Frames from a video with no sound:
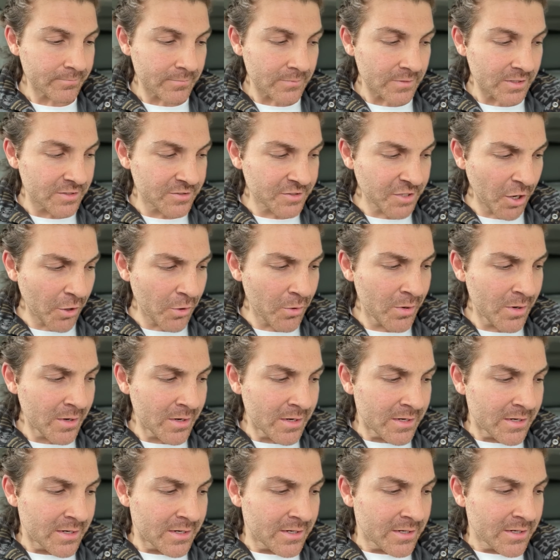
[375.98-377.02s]
So
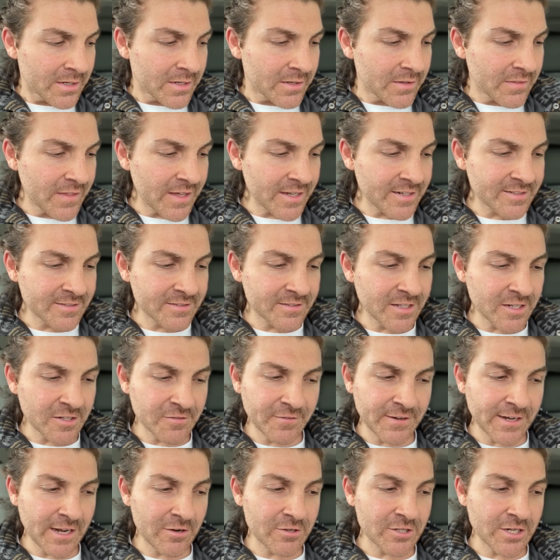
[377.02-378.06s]
this
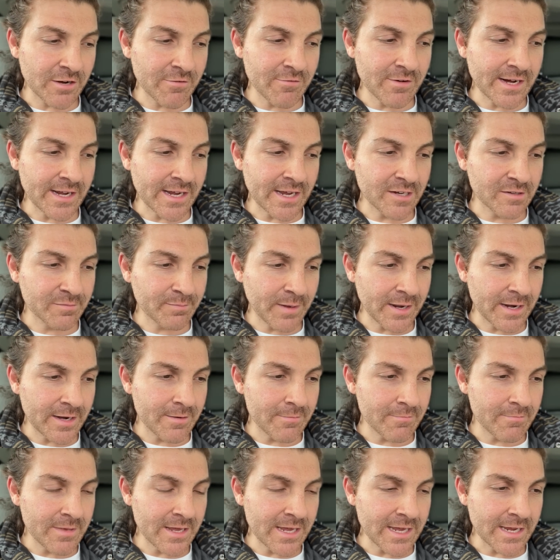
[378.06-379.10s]
video generally has
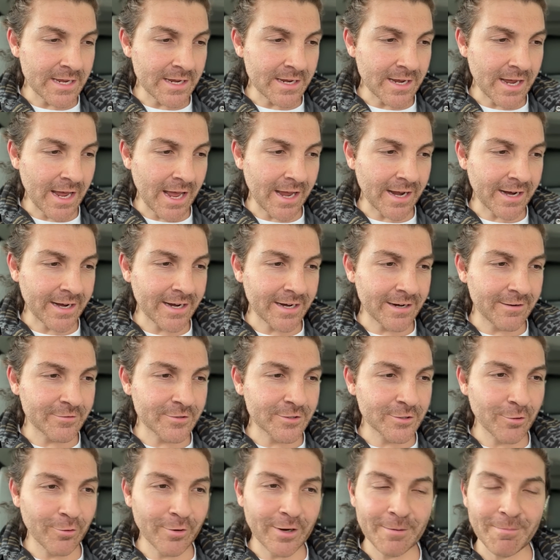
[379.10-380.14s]
been me kind of
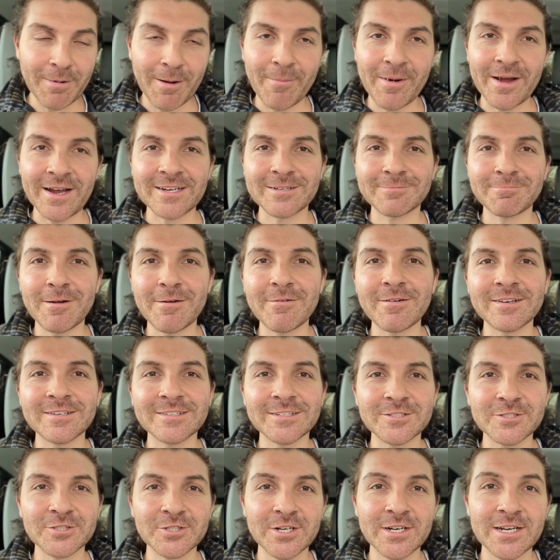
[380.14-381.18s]
talking about my experience
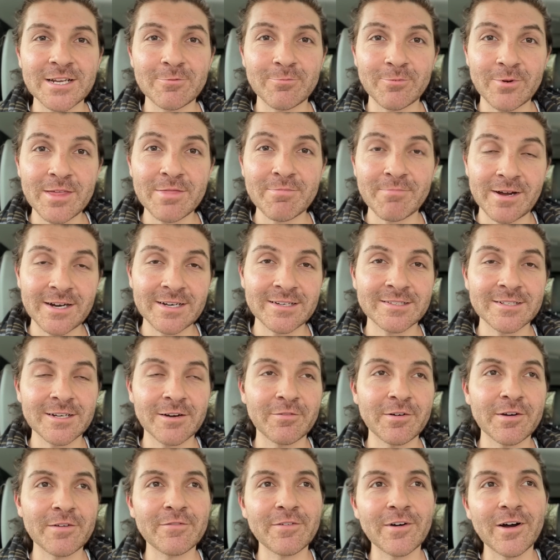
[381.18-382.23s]
and journey with my
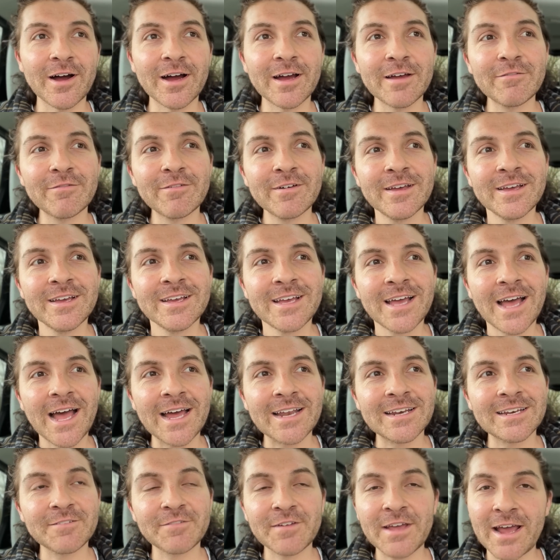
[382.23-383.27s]
Discovery 5.
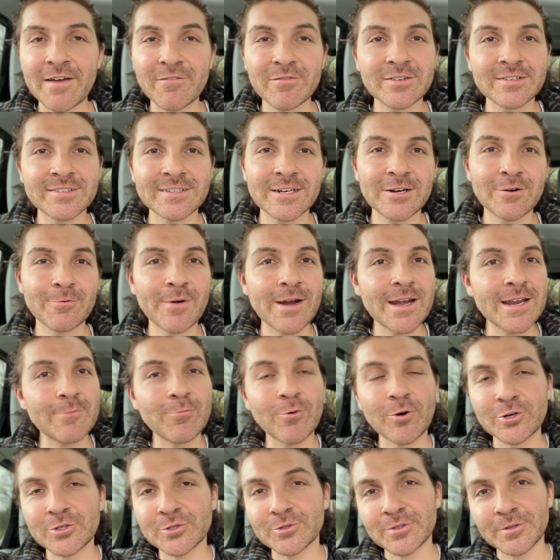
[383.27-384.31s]
And if you haven't seen already,
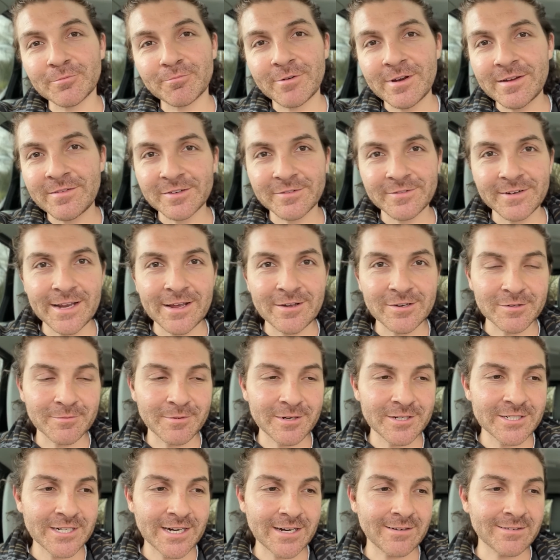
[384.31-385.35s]
watch all the previous videos on
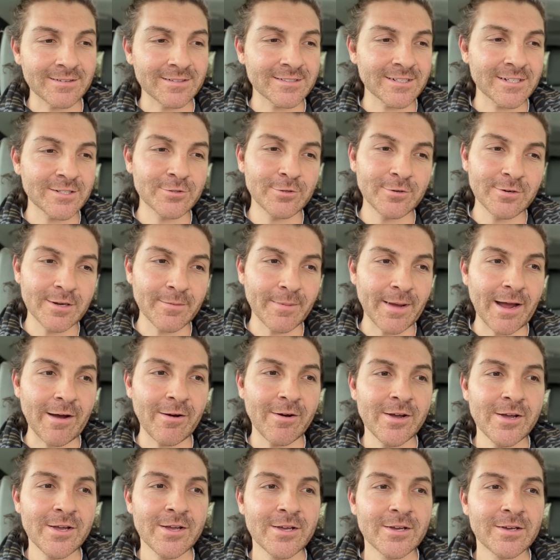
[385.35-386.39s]
my channel, because I talk
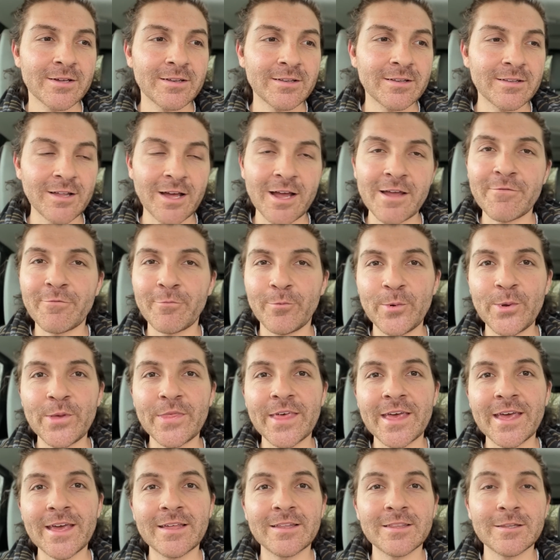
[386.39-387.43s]
about life with
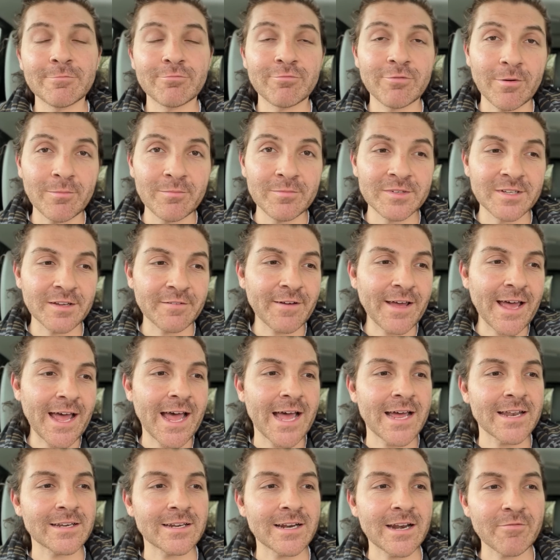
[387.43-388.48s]
it, the problems I've
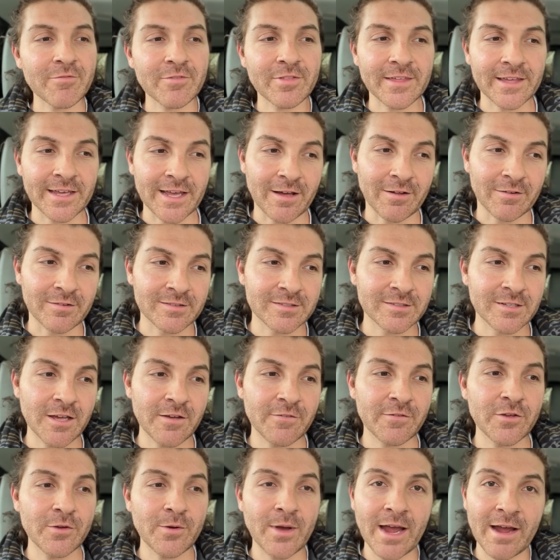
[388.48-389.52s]
had, and everything else. So
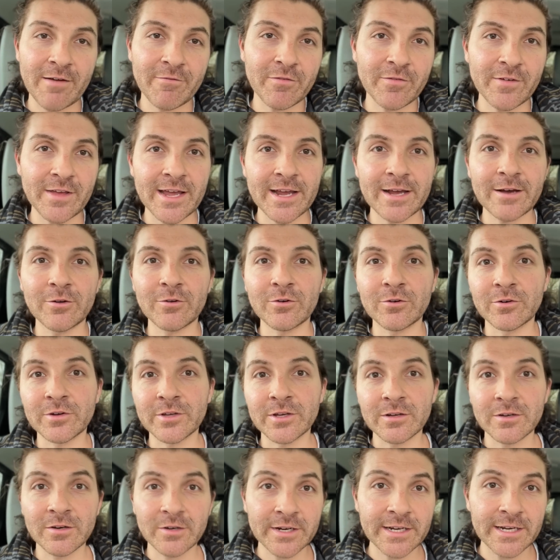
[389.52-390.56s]
if you have a vehicle or
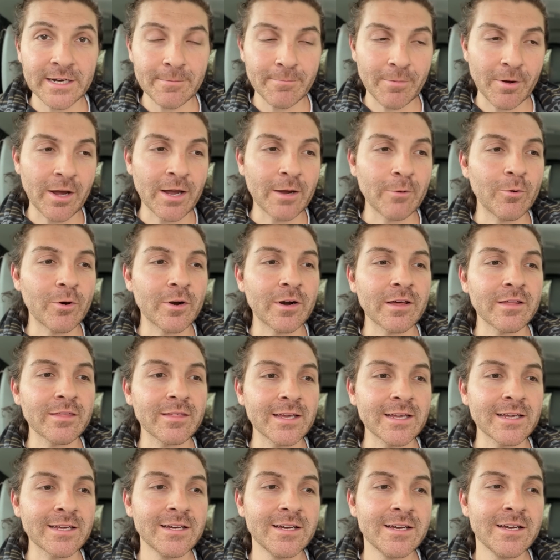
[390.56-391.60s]
you're looking at buying one, I
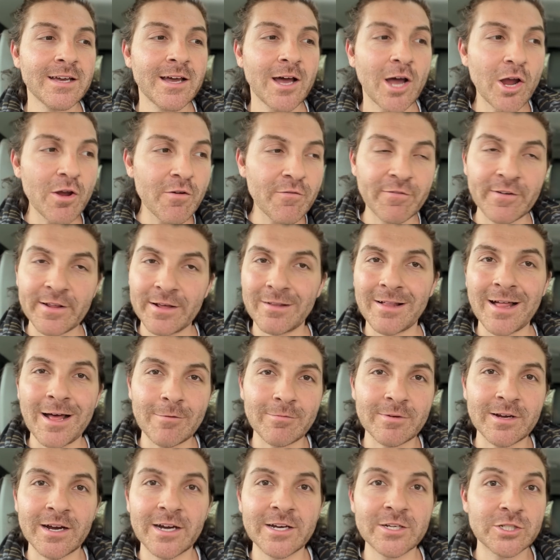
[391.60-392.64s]
think hopefully it'll help
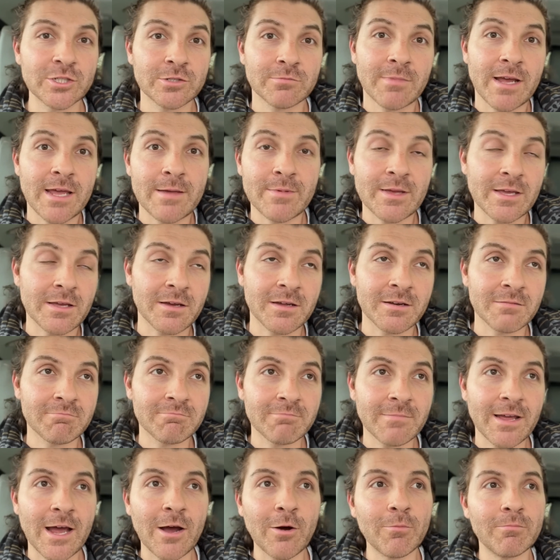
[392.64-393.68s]
guide you maybe,
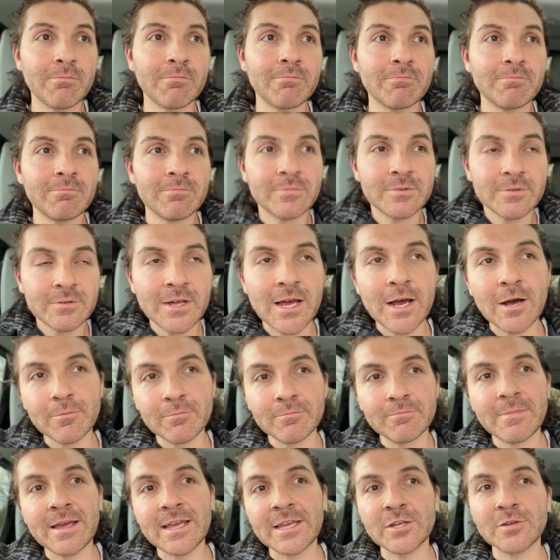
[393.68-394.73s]
and help
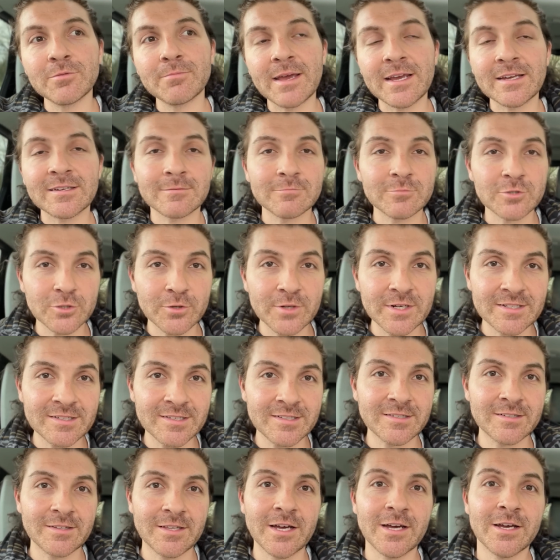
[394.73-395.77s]
make you make some
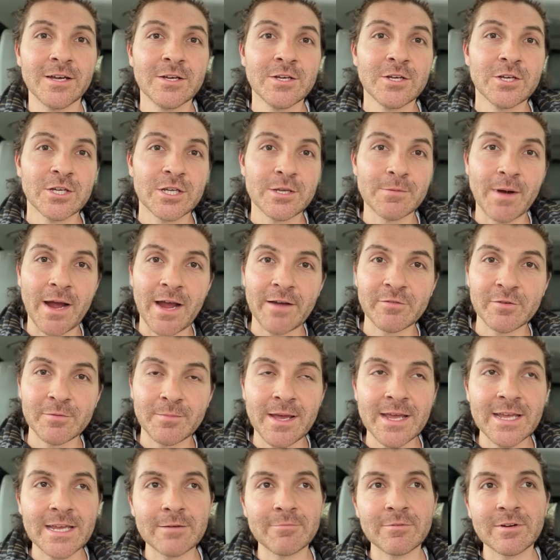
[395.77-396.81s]
choices that you might have to
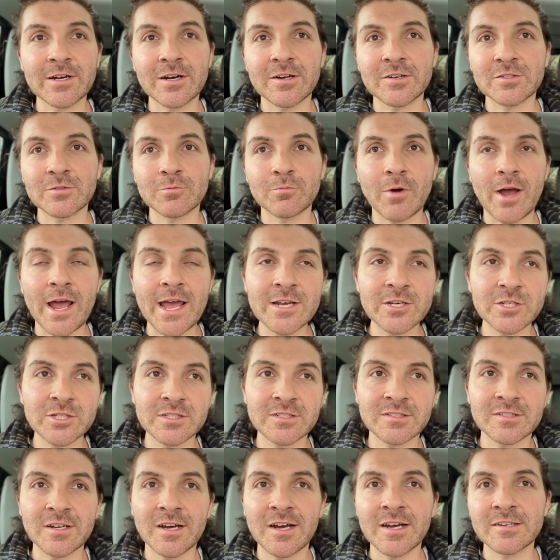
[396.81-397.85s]
make in regards to what engine
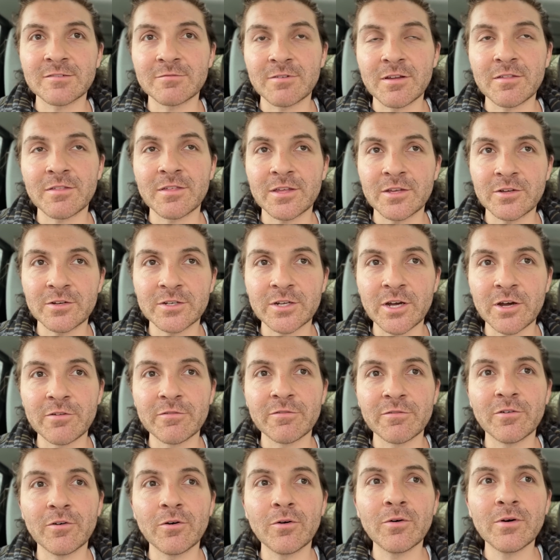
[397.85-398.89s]
size or anything you'd go
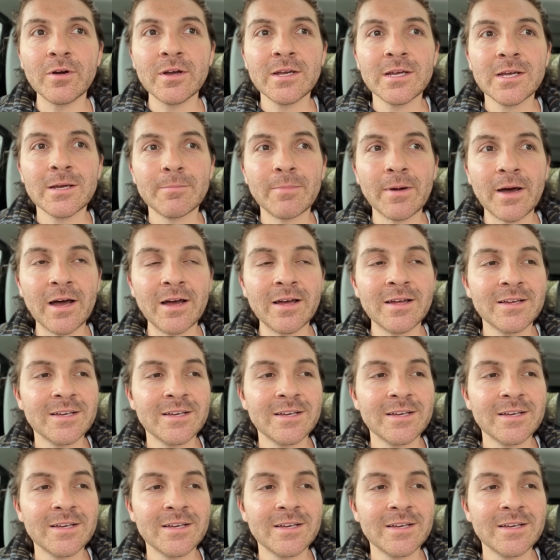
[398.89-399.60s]
for. But